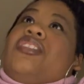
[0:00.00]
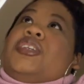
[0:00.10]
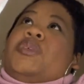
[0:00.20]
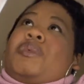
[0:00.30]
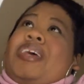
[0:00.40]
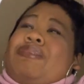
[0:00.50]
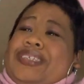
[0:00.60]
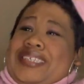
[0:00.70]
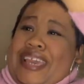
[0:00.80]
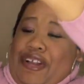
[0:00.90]
this one, I
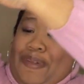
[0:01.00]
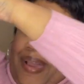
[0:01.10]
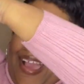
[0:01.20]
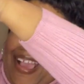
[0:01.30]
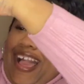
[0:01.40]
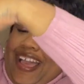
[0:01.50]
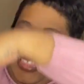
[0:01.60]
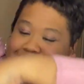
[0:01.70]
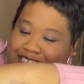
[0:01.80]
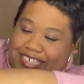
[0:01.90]
was like, oh my god,
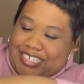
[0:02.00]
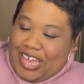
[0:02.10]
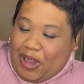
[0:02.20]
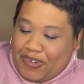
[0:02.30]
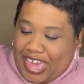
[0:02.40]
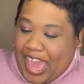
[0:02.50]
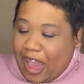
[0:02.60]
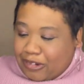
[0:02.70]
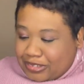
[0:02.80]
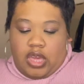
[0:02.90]
this is so
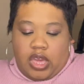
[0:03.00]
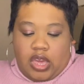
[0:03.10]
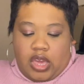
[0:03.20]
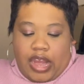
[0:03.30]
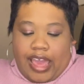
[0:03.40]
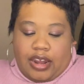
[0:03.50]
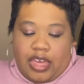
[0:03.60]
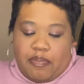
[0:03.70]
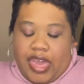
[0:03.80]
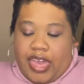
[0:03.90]
cute. And
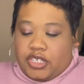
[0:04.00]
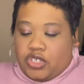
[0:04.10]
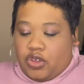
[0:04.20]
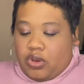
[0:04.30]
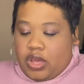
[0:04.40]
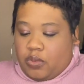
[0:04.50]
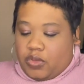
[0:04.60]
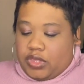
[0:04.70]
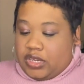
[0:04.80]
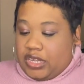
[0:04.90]
outlet bags don't come
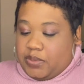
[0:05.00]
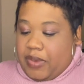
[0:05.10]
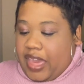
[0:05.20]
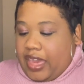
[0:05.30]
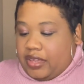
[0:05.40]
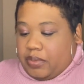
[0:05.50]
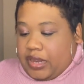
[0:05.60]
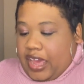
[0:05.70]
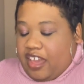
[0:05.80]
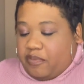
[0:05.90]
with a dust bag, but
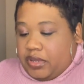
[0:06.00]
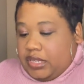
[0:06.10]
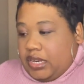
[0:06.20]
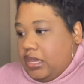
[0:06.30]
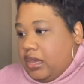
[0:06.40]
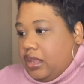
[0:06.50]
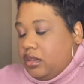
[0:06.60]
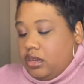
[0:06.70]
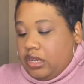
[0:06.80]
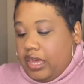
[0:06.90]
I have plenty. I
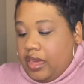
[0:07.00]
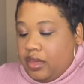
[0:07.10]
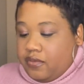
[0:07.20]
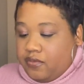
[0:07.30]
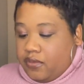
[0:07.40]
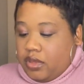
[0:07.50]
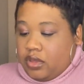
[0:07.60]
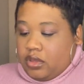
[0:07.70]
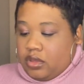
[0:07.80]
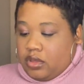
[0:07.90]
literally have
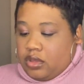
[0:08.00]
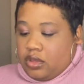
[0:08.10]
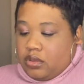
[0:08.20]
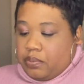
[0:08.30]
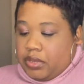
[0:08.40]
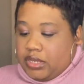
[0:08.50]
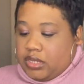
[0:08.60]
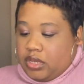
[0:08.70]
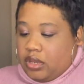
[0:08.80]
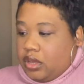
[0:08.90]

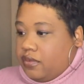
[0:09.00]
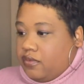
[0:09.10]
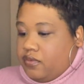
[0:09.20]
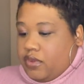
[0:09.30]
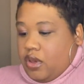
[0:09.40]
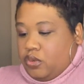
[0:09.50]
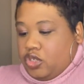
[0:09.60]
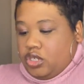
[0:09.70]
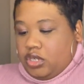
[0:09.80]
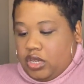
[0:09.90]
plenty of
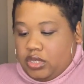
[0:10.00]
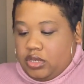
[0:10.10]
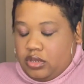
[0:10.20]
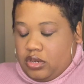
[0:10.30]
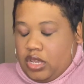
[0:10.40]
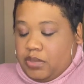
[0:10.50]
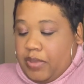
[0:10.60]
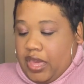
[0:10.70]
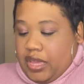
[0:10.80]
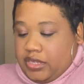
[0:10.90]
Coach dust
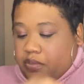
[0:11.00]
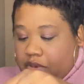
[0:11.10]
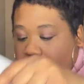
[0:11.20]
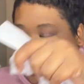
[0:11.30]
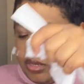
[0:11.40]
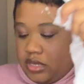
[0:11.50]
bags. I'm not